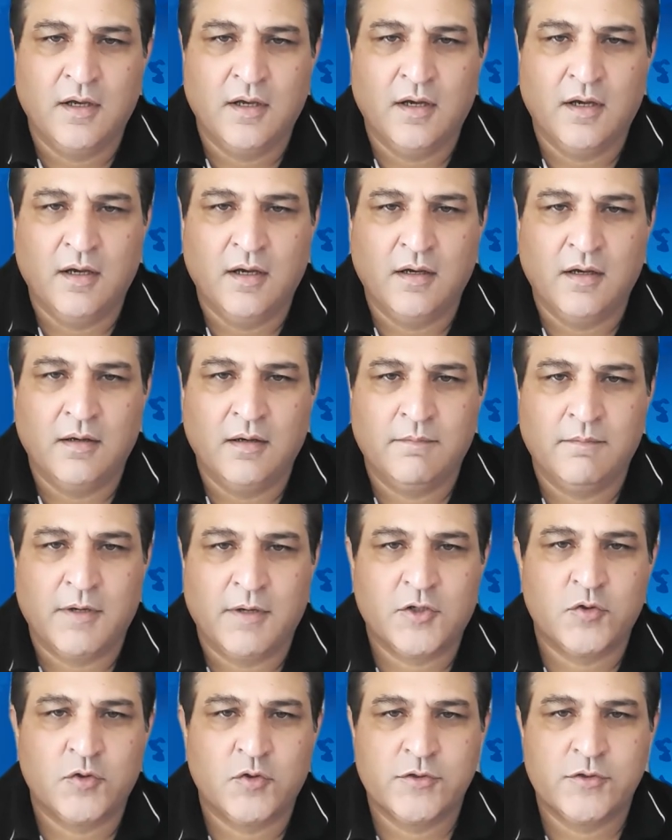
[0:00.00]
uh,
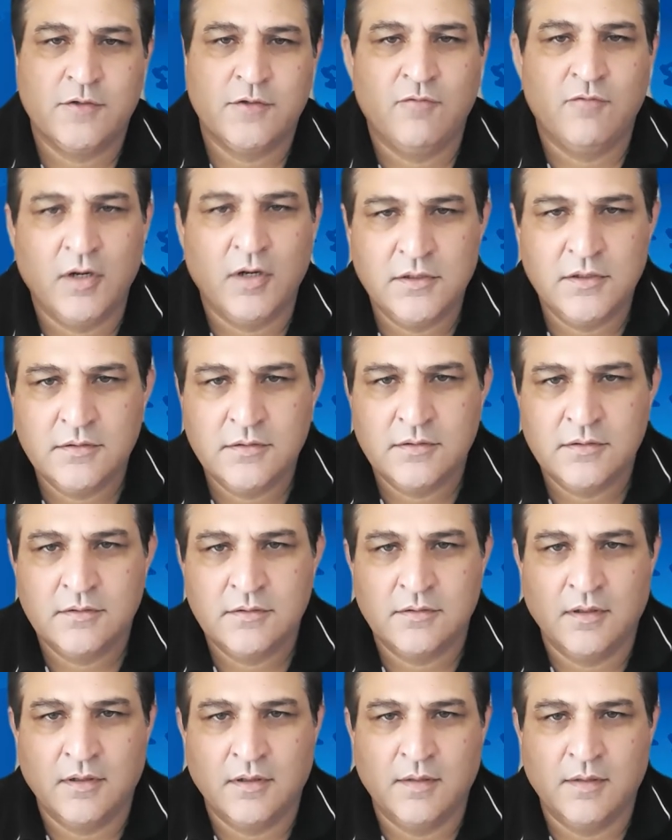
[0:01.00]
across the world
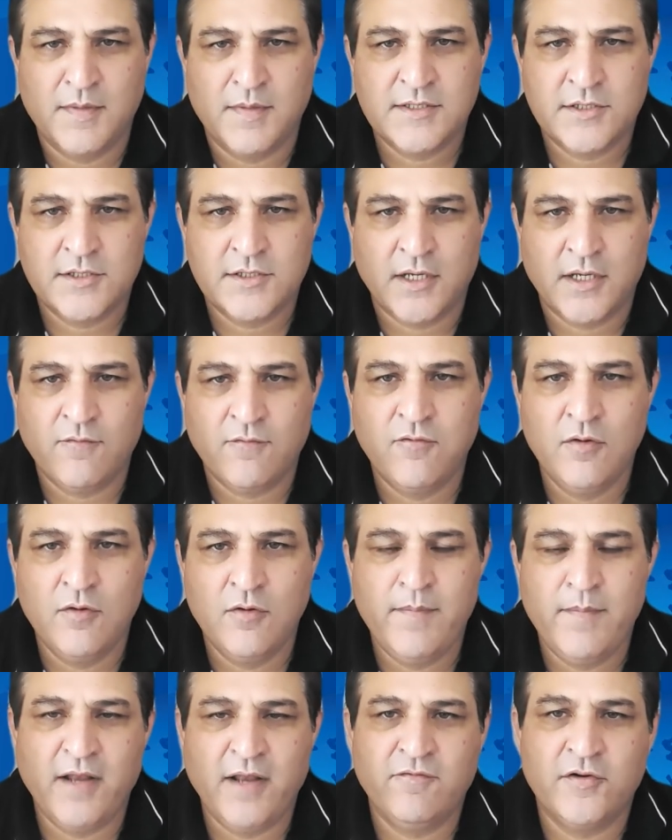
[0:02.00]
must take full
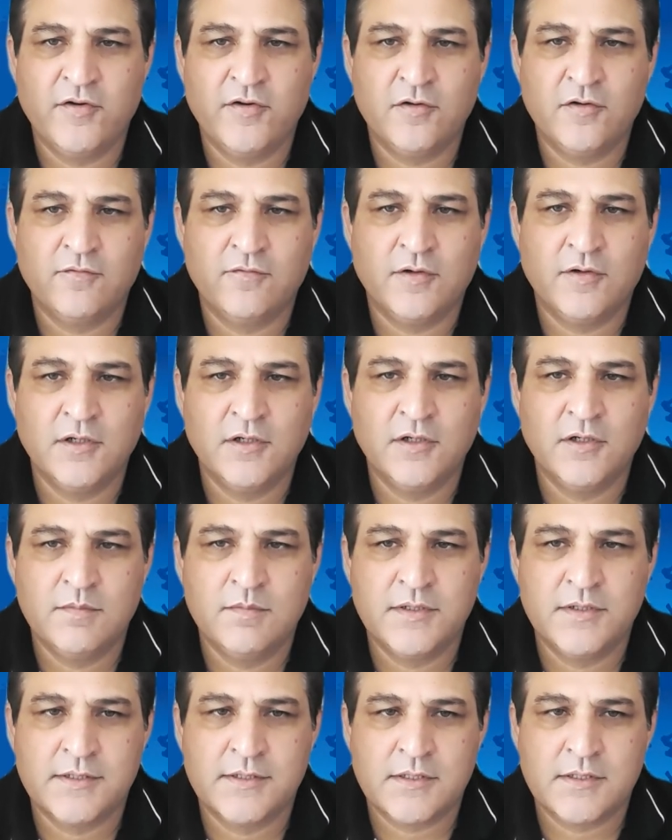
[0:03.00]
benefit of early
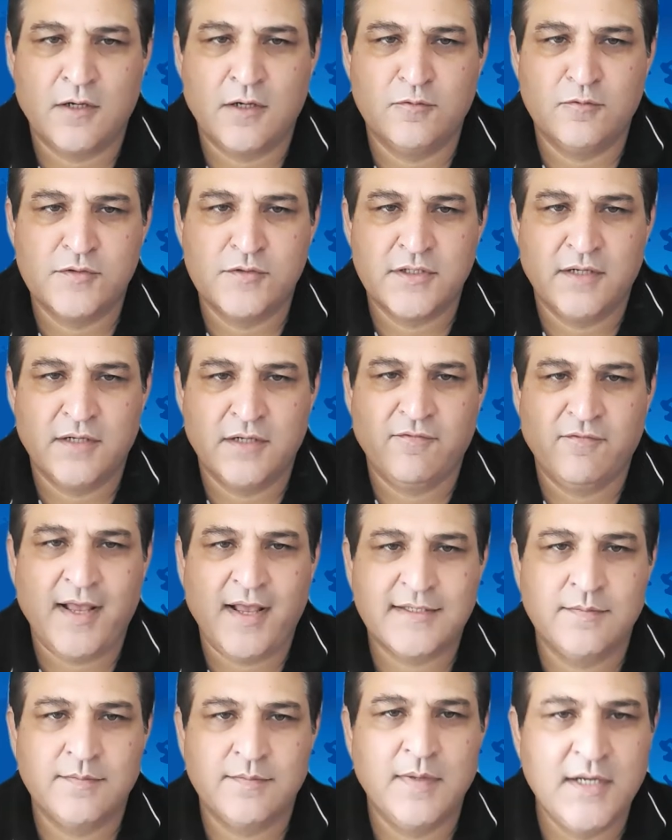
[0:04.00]
bird discounts and
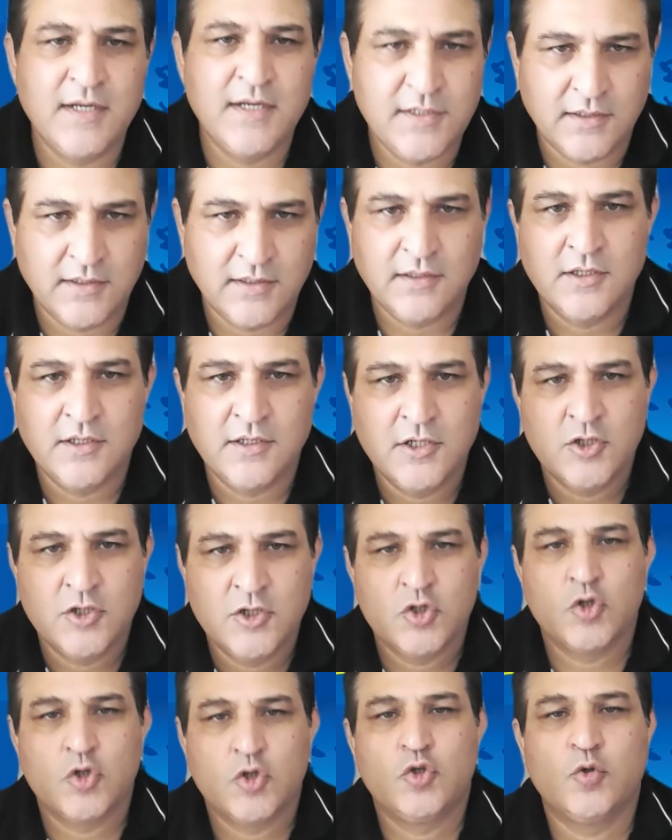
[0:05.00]
flexibility
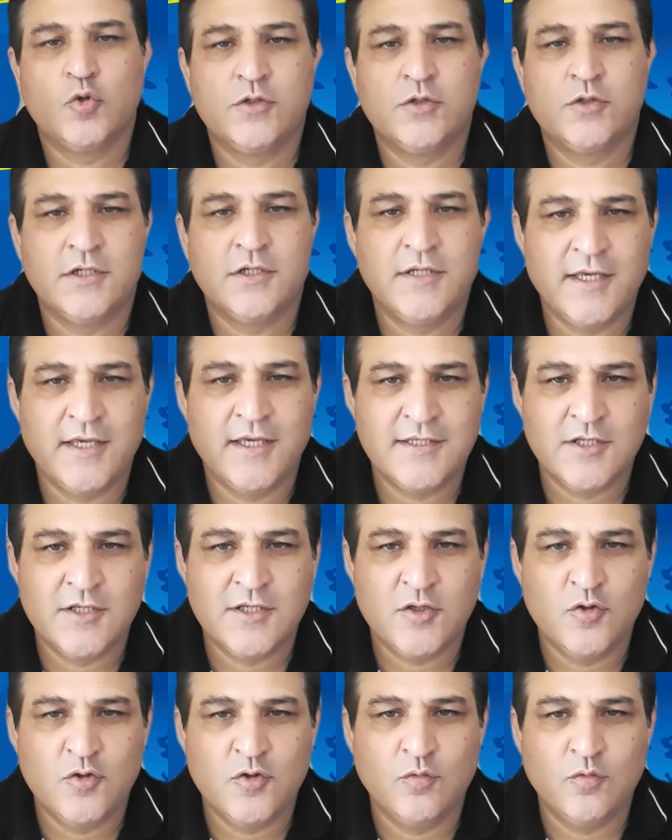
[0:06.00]
to choose the days
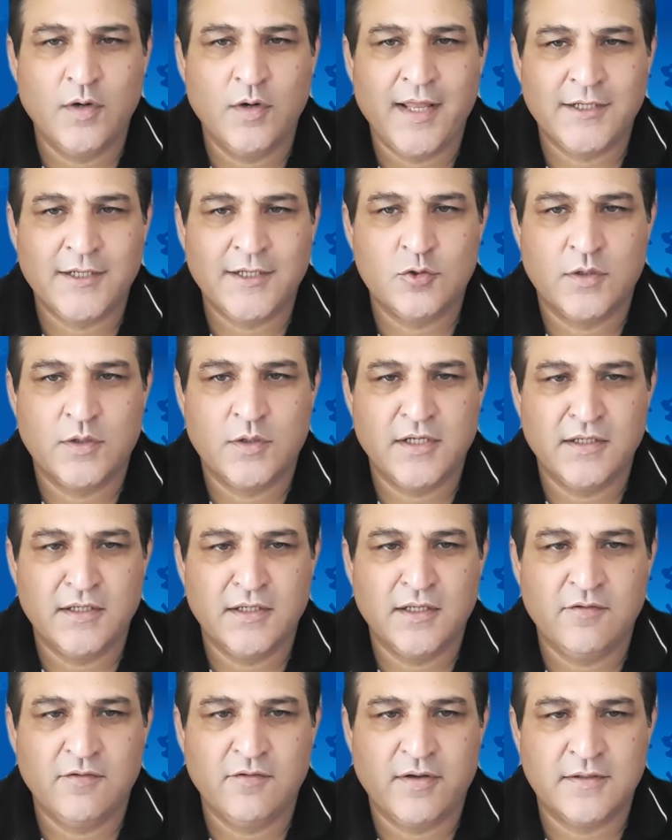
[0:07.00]
you would like to attend
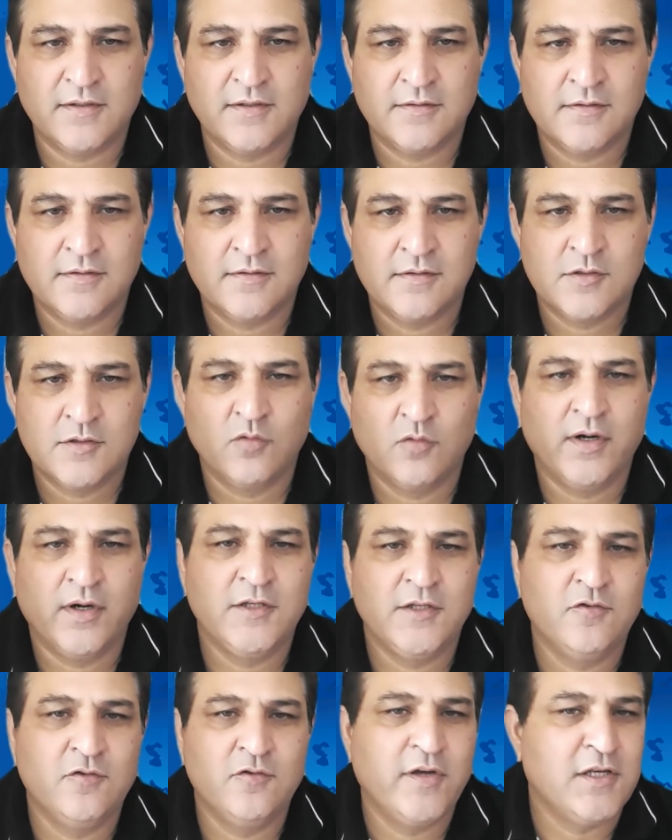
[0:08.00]
the event. So what
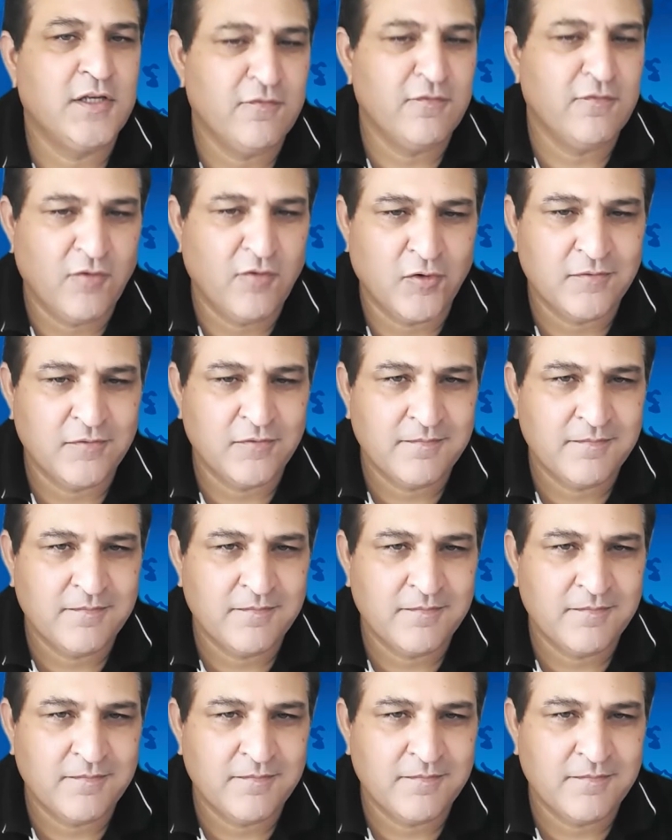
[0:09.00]
are you waiting for?